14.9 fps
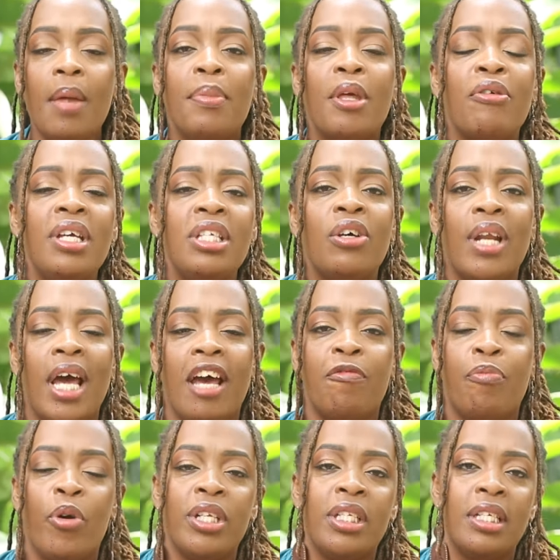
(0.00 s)
The reason I
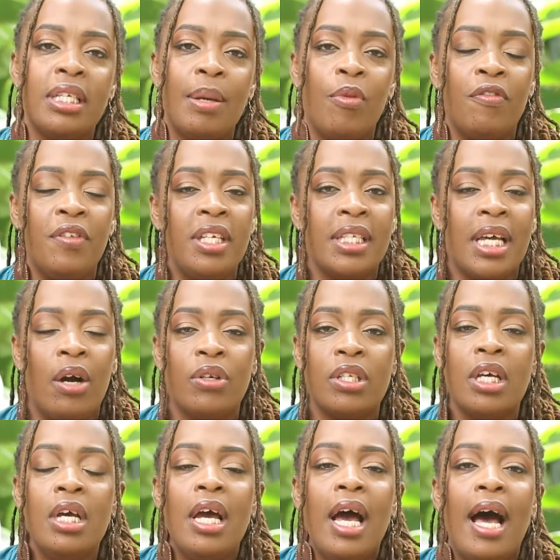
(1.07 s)
have pointed some of these out
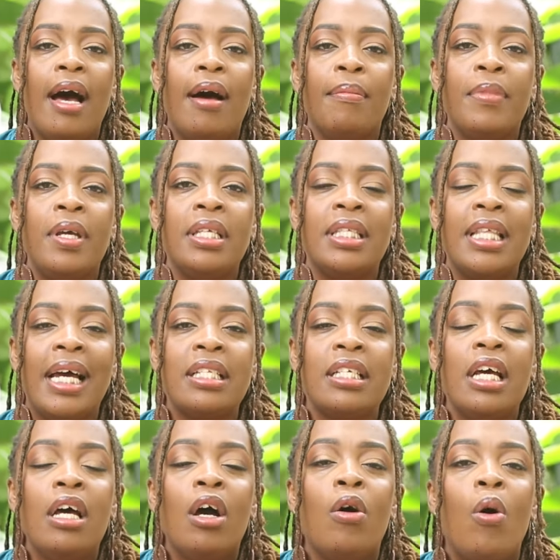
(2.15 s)
is that
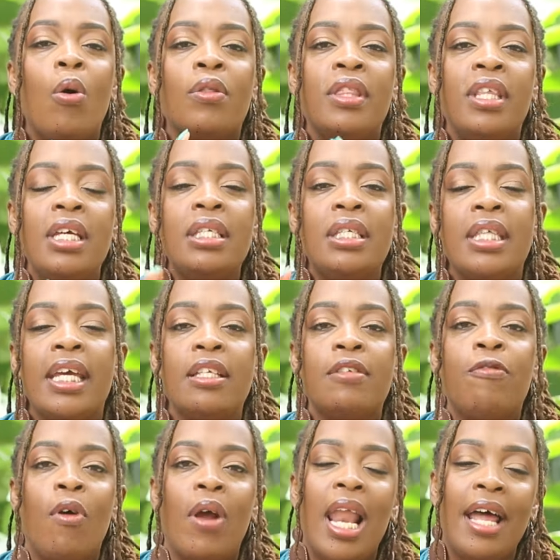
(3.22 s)
these things
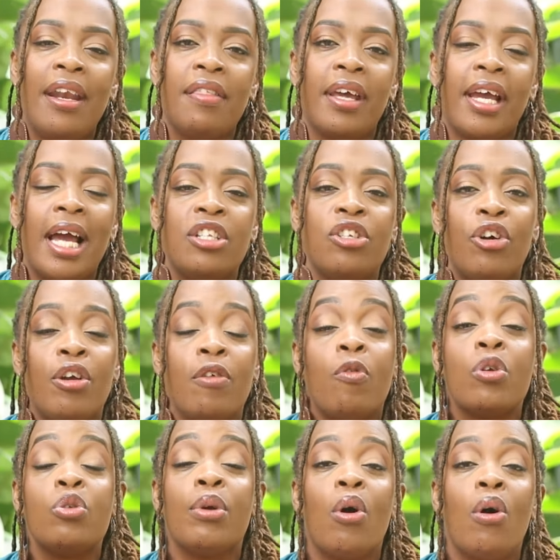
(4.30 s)
fall under the category of
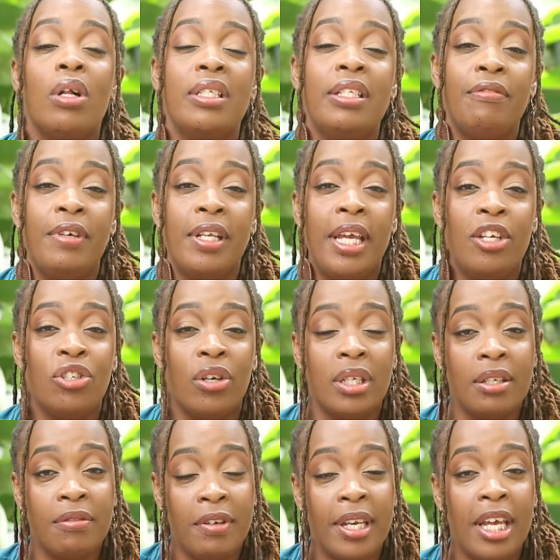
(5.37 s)
what we call divination.
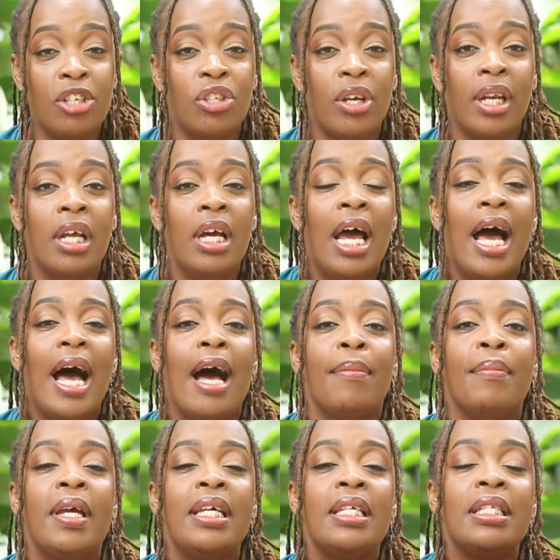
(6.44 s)
Divination
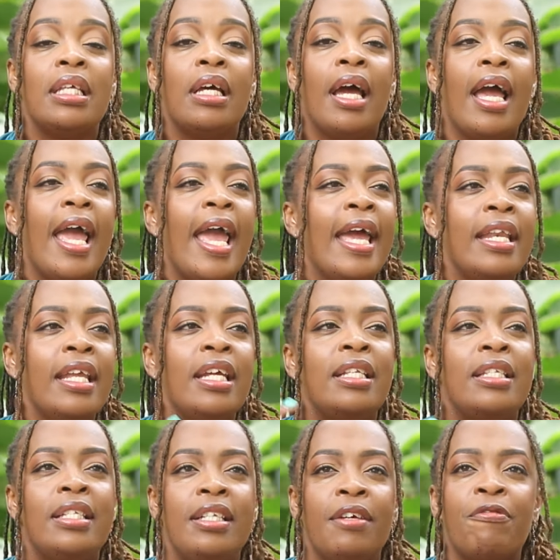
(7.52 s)
is any
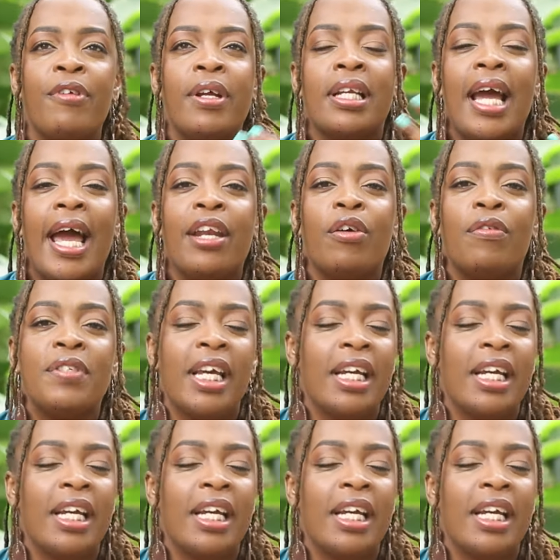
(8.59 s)
different kind of